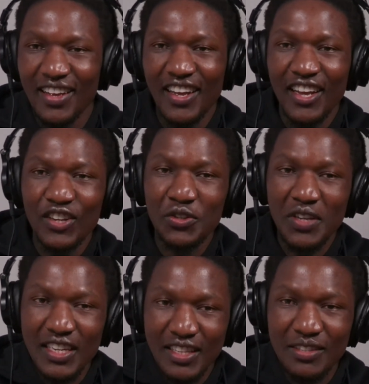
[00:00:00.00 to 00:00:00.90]
So you
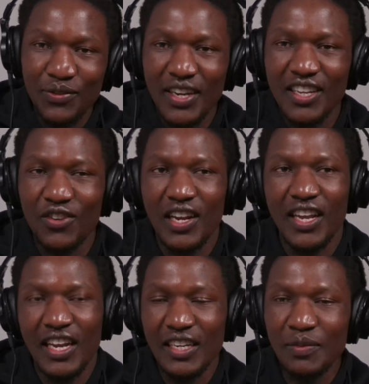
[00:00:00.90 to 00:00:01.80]
get this funding. You're like,
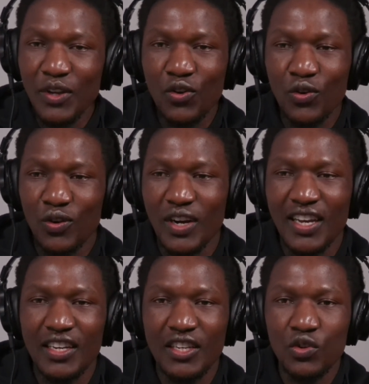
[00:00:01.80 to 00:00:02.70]
let me go
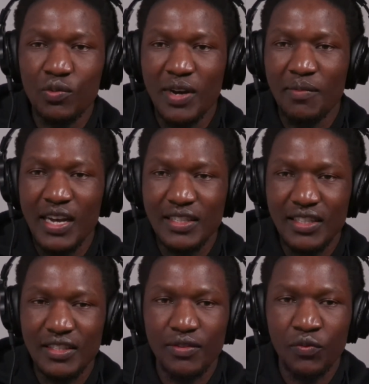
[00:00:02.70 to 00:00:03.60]
and do my
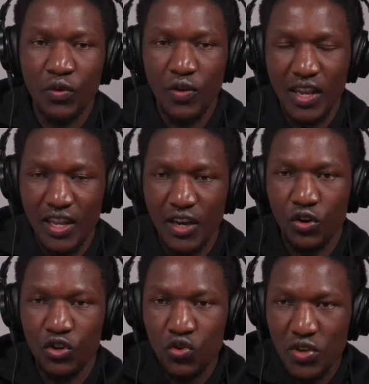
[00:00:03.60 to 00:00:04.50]
masters for 1 year or
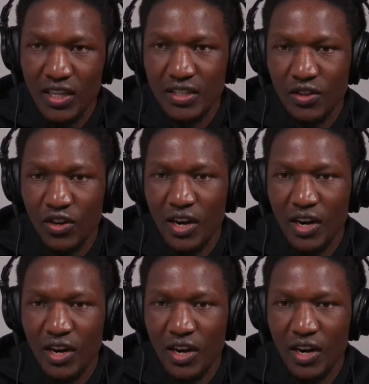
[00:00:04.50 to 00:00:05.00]
2 years, or a